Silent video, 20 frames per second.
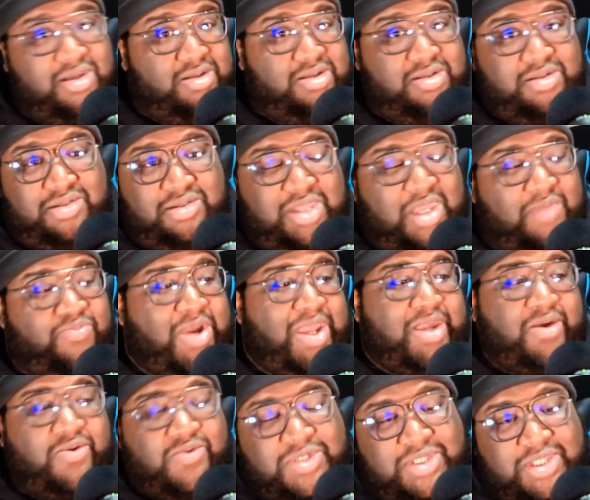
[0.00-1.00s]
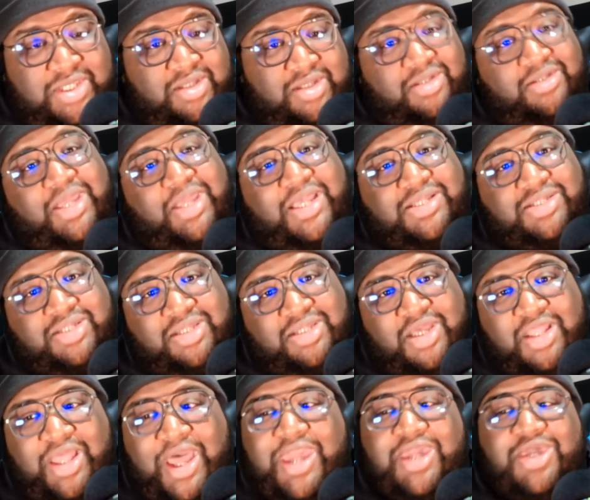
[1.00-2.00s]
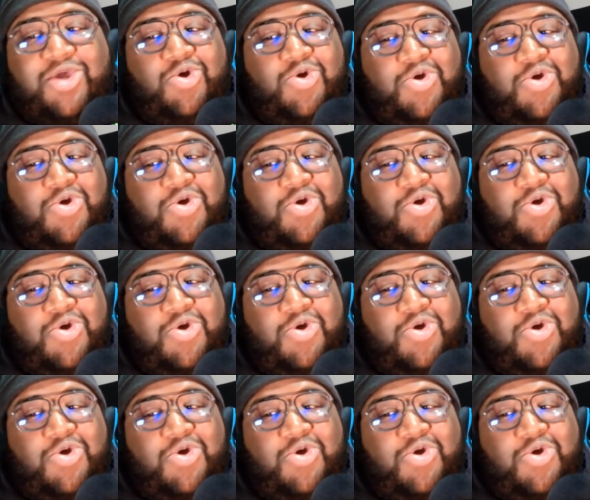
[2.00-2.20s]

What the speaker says: They probably gonna sit. Like